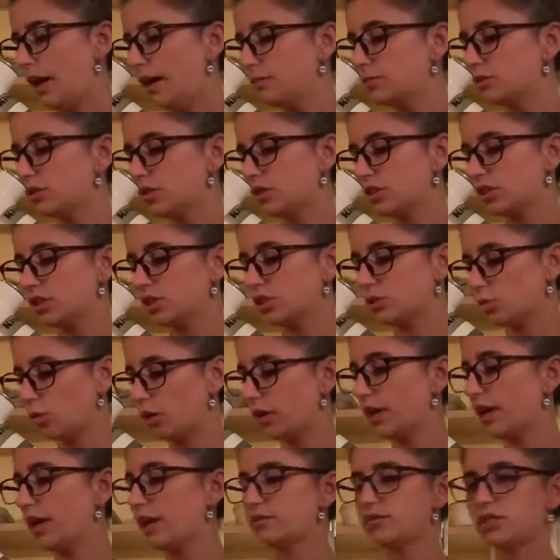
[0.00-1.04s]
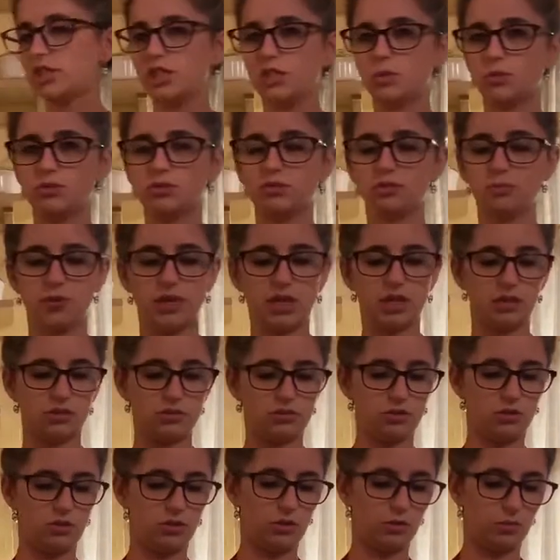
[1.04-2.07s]
So this is 1 1/2 teaspoons of baking
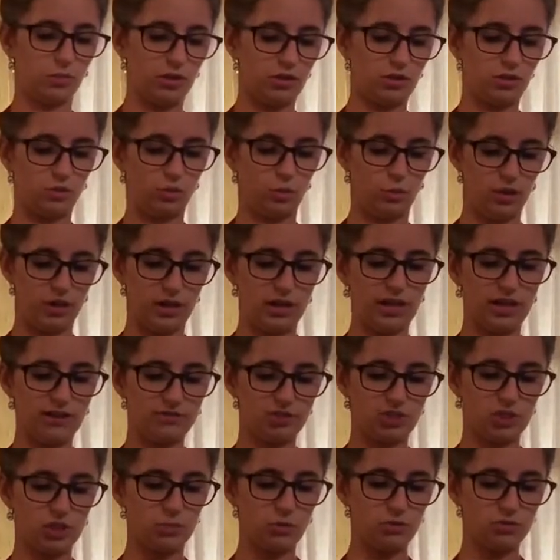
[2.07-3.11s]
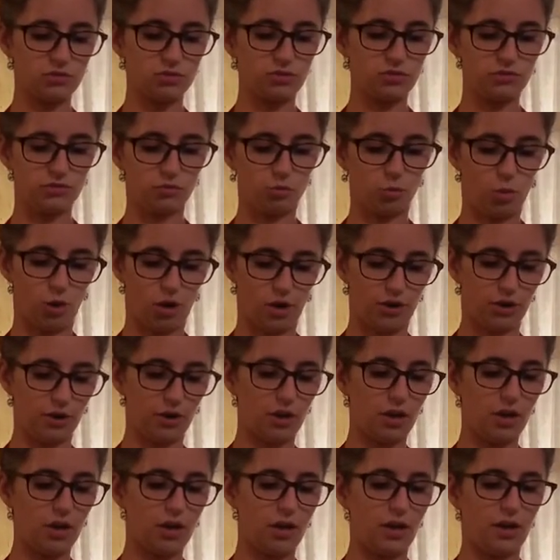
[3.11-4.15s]
soda with 1 1/2 teaspoons of
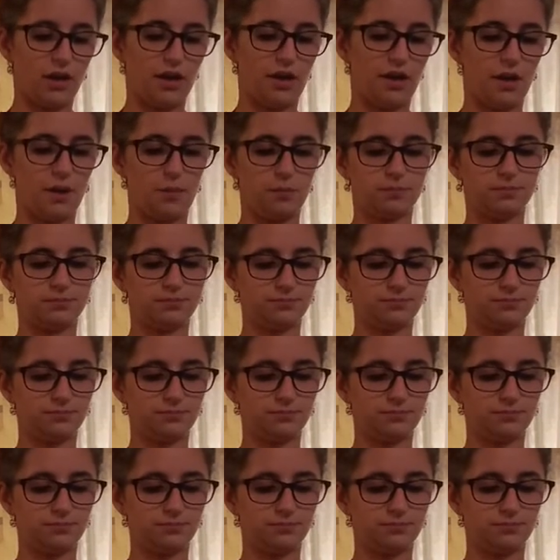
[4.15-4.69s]
water. Got